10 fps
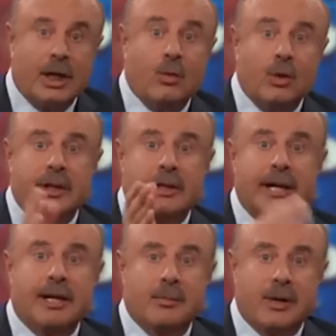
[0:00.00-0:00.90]
We're going to
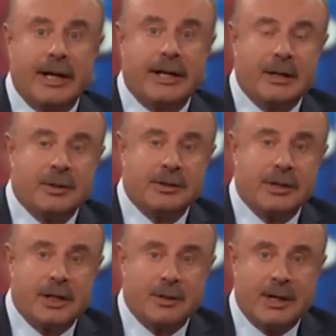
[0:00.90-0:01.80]
take a break. I'm going to
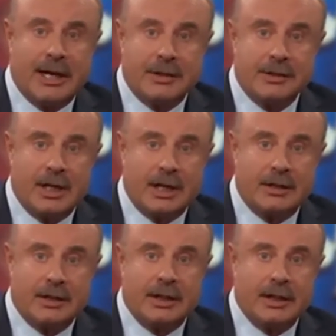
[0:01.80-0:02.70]
say goodbye to
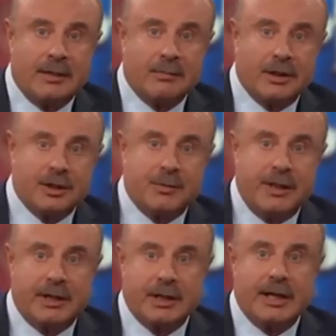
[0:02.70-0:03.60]
Jonathan, and I'm going to
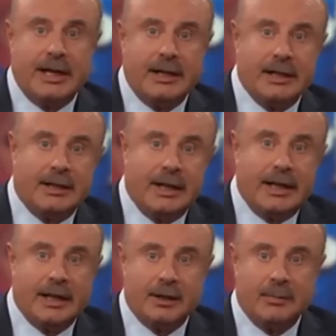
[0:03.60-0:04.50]
speak to Katie and
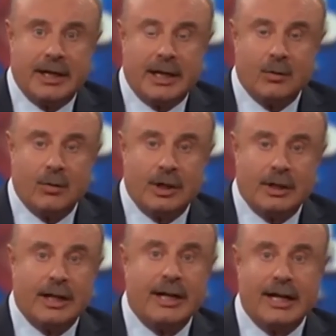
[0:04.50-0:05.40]
Dan about
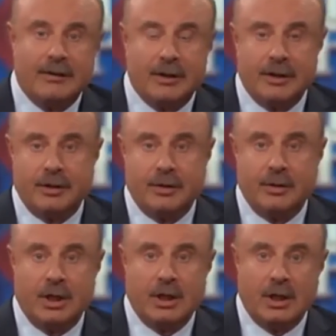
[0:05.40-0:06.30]
what they have to
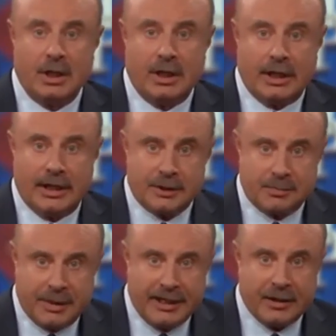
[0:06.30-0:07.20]
do as
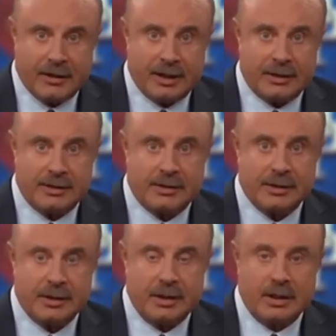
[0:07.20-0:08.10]

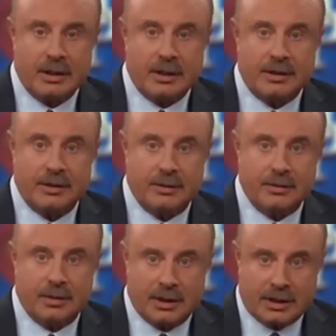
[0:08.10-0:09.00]
parents
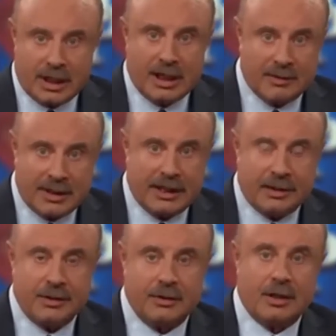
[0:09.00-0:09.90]
to
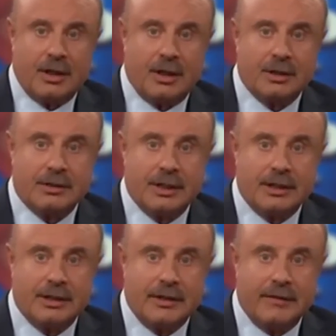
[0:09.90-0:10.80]
accommodate to the loss
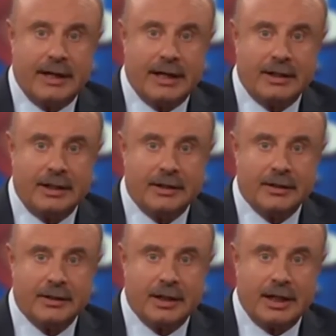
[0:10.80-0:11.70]
that they've had
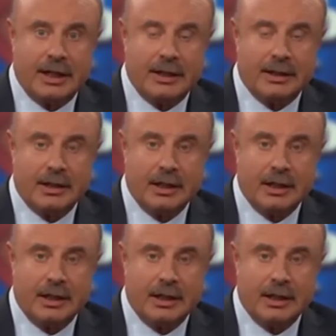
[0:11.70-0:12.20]
here. And